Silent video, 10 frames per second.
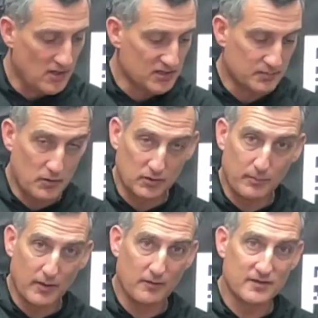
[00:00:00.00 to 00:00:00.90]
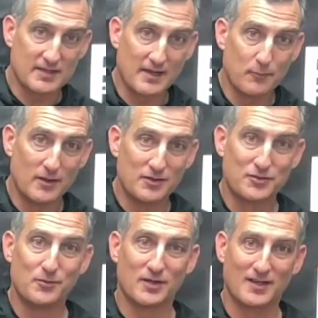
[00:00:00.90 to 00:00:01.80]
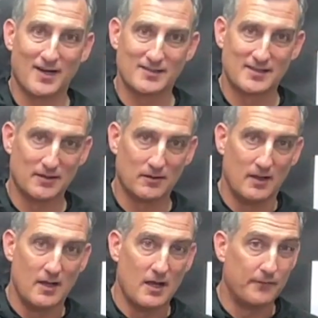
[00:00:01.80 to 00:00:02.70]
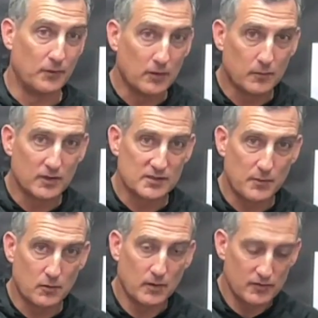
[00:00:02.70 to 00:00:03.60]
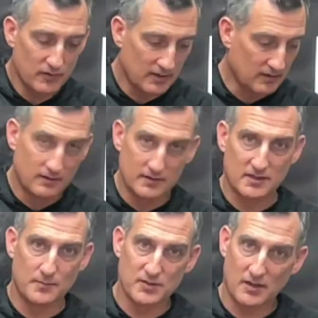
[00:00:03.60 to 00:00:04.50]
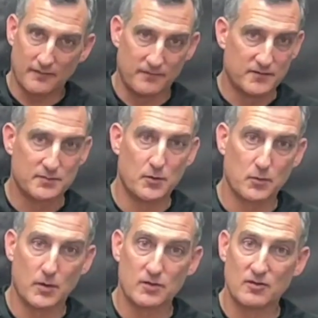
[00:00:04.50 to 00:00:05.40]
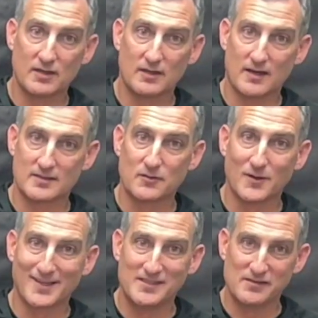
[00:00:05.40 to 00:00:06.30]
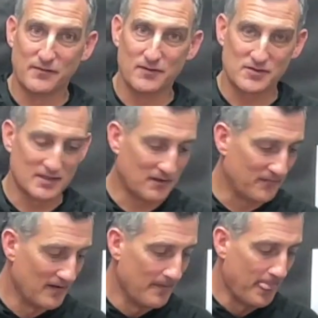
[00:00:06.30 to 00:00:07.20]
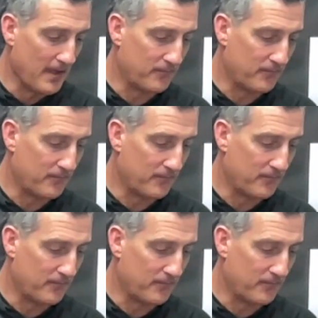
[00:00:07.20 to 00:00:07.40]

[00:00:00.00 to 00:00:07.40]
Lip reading: smoke the barrel the same way that you would a cocktail. If you only want to smoke one drink, this comes off. Smoke one drink nice and quick and easy for yourself. If